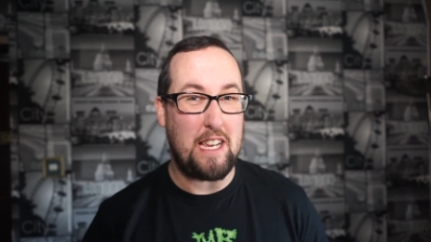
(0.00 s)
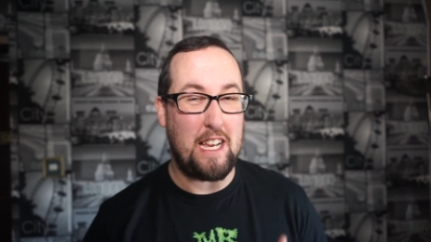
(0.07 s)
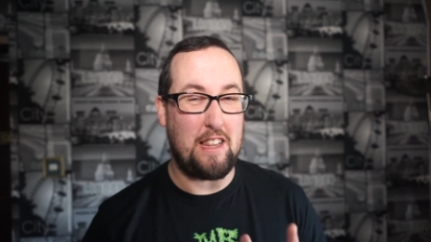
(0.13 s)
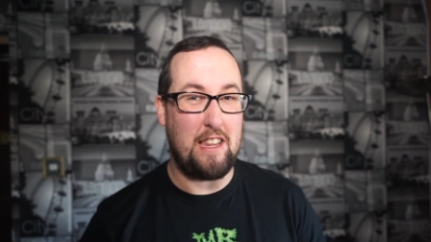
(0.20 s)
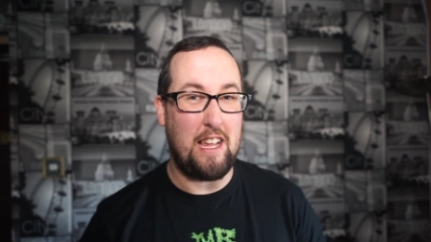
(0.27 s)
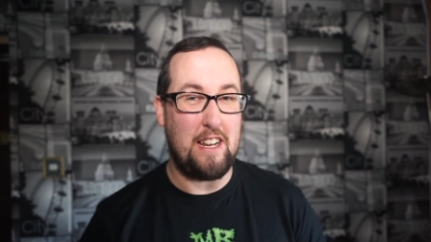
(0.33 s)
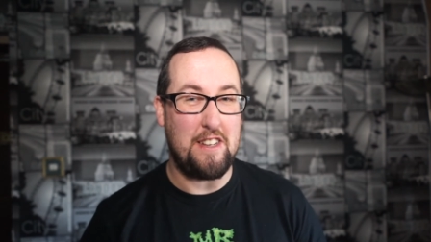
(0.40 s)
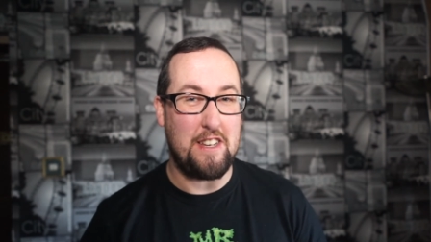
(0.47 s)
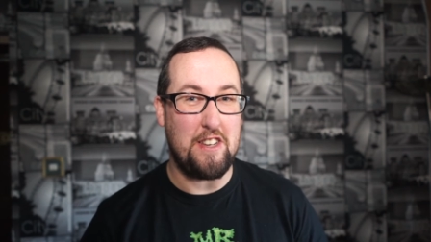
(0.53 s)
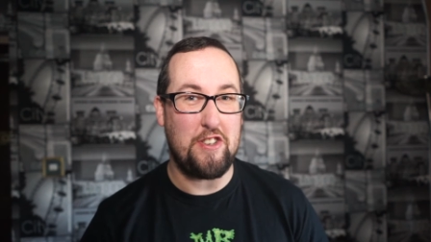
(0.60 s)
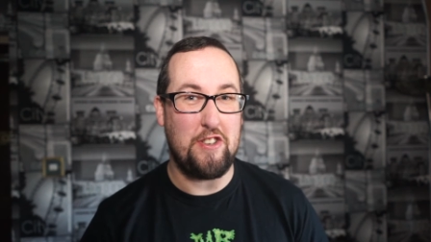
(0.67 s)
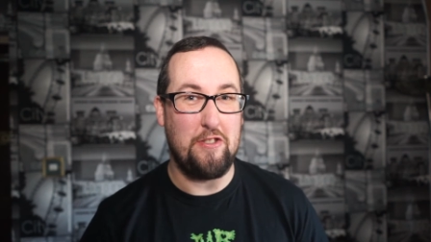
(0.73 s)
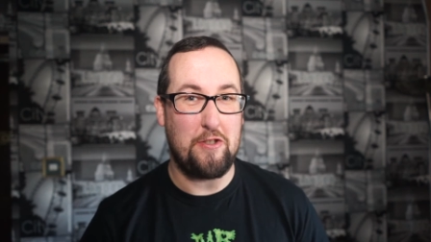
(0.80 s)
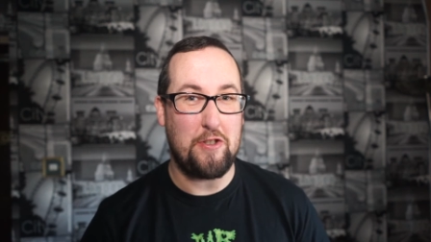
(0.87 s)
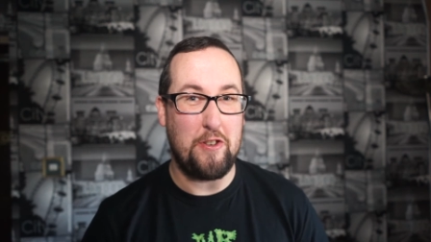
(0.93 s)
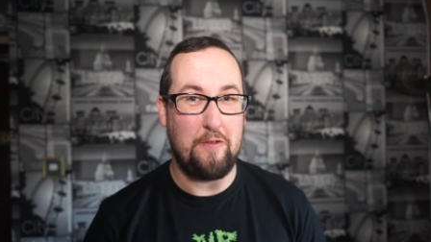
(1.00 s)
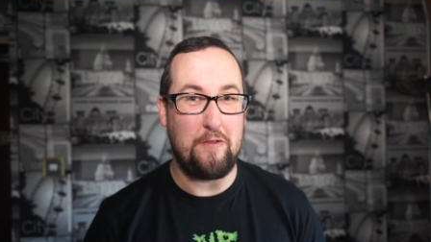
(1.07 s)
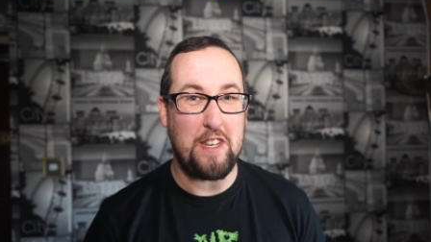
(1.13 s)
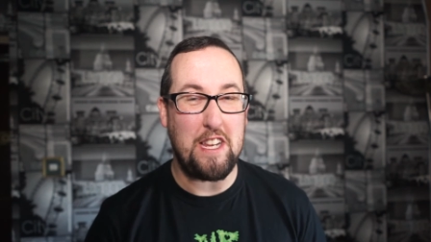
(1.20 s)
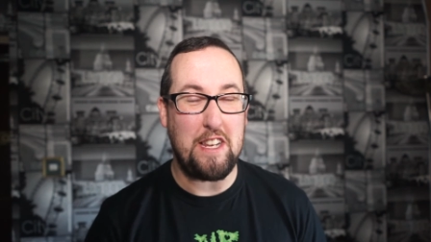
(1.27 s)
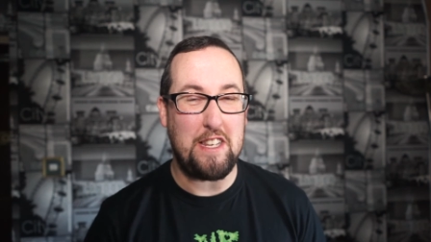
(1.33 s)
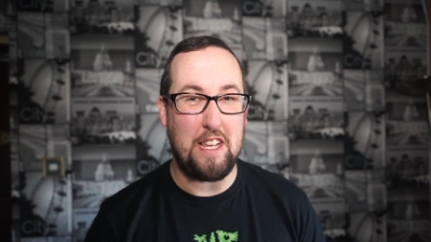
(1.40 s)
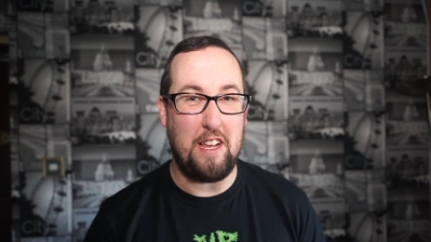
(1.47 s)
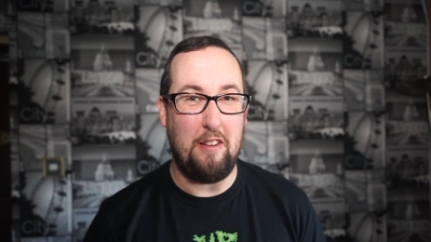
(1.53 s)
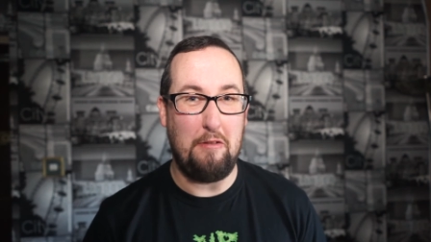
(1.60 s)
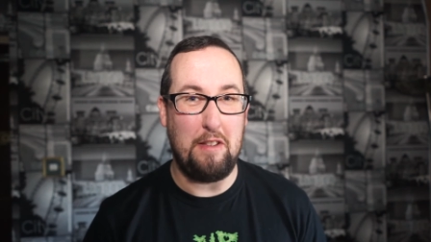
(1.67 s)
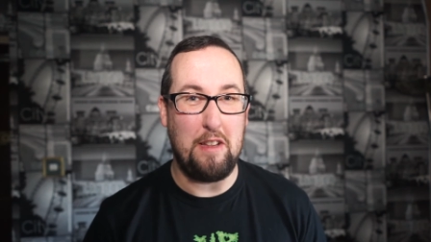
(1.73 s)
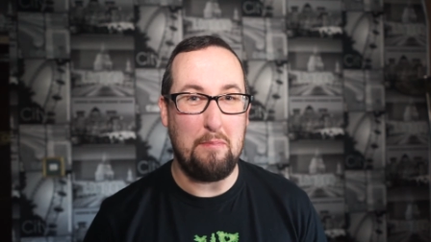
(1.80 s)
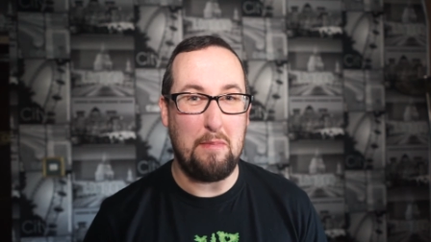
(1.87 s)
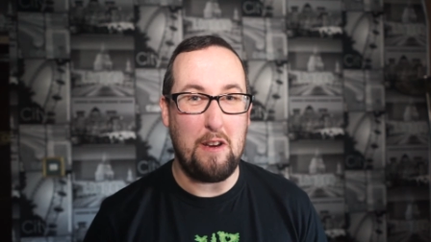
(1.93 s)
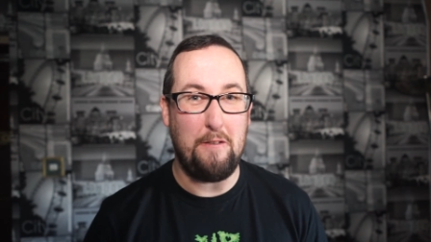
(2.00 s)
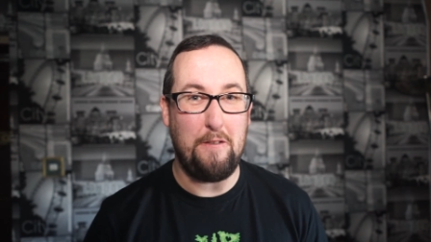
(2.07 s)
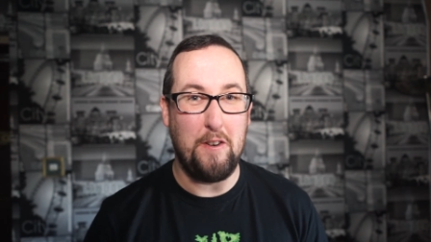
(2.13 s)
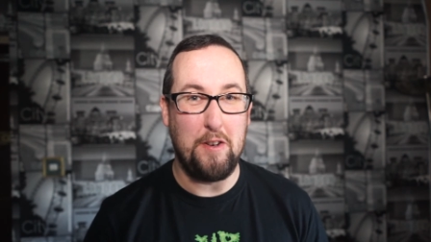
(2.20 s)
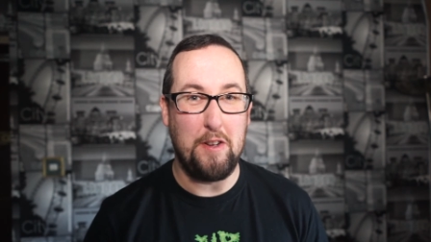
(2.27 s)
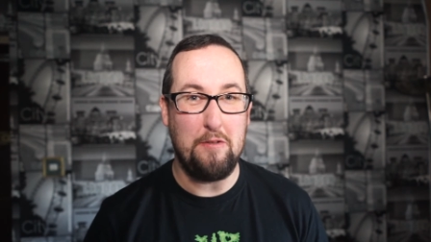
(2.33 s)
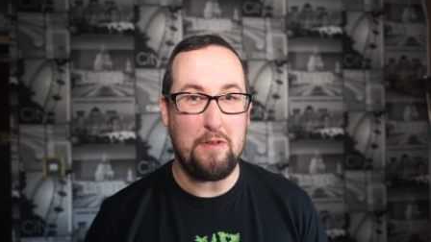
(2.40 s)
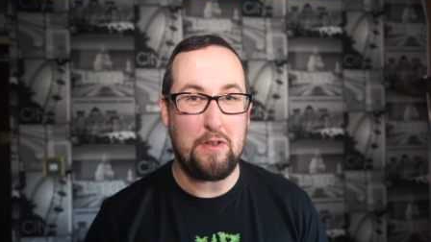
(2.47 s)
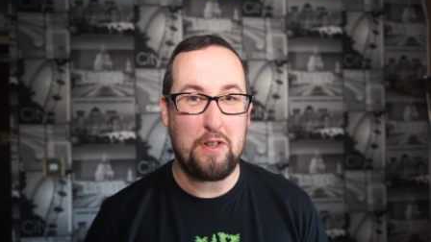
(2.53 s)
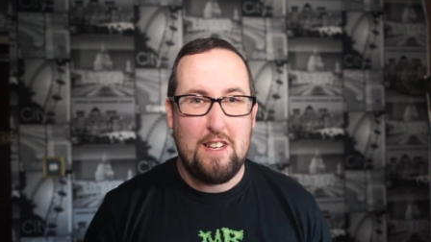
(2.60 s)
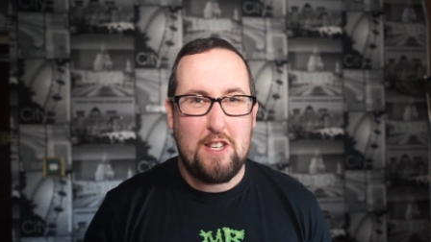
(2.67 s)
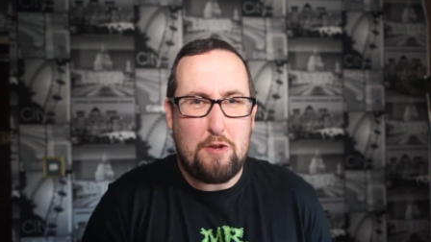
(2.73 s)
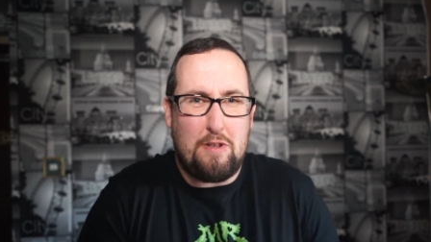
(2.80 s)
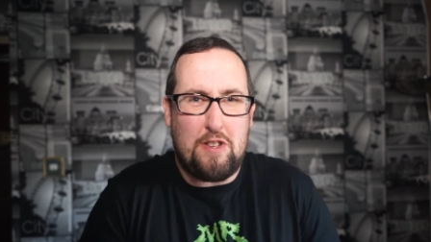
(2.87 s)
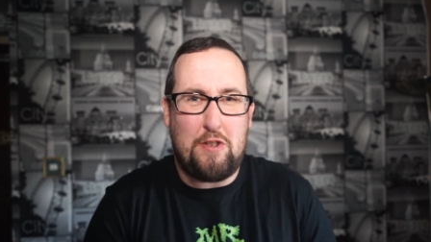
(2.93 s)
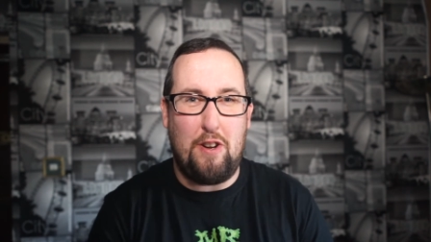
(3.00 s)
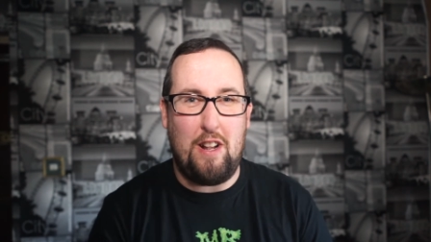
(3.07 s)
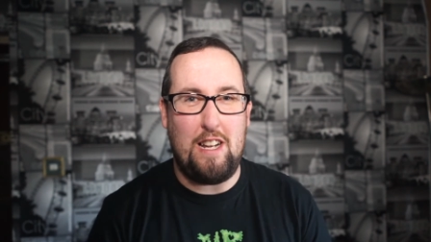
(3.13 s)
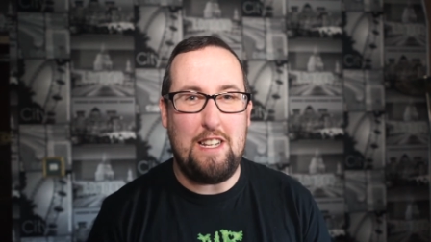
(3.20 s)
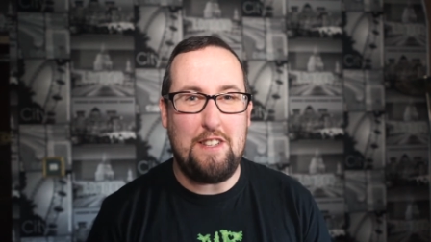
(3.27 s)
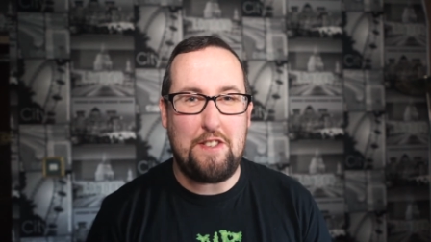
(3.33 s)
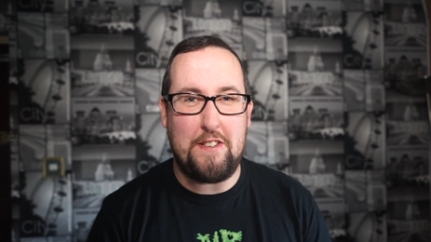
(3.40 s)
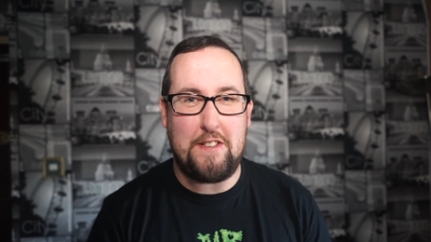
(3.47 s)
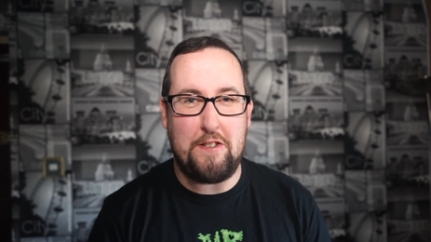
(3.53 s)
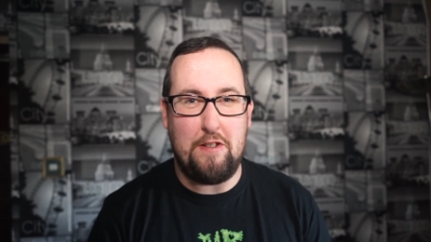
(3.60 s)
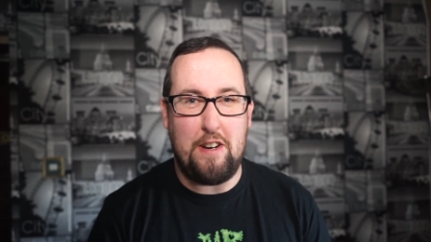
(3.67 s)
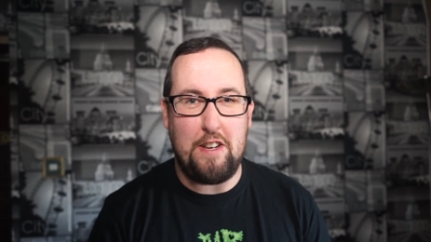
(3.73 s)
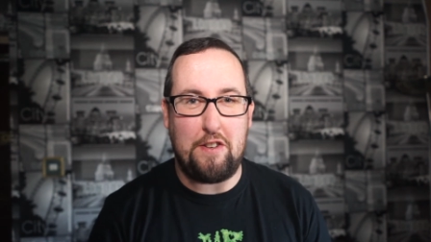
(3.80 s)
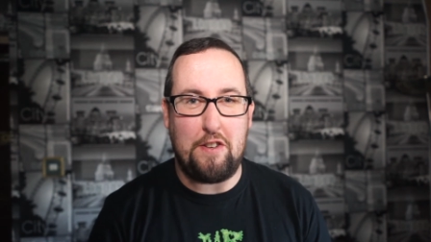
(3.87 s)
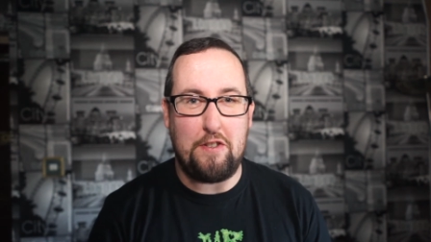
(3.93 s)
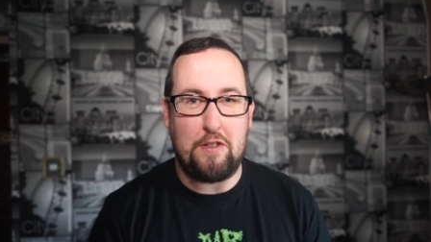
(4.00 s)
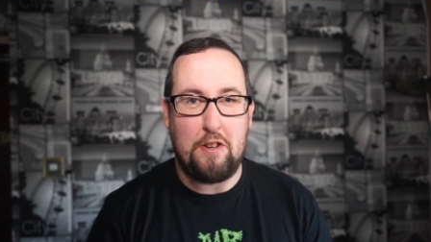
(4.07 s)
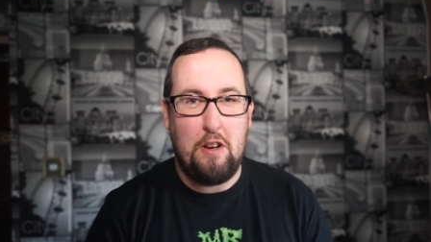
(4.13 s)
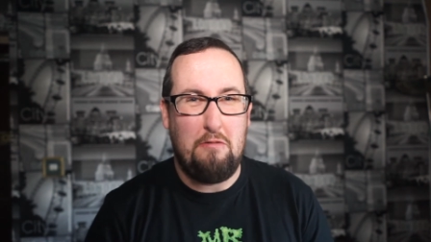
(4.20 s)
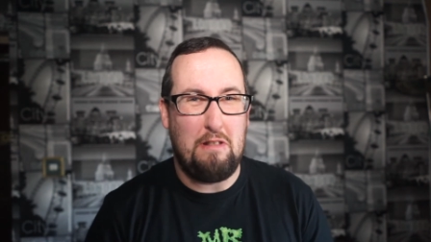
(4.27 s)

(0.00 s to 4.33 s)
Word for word: get that additional sort of detail within my photos. So what sort of lenses do I use?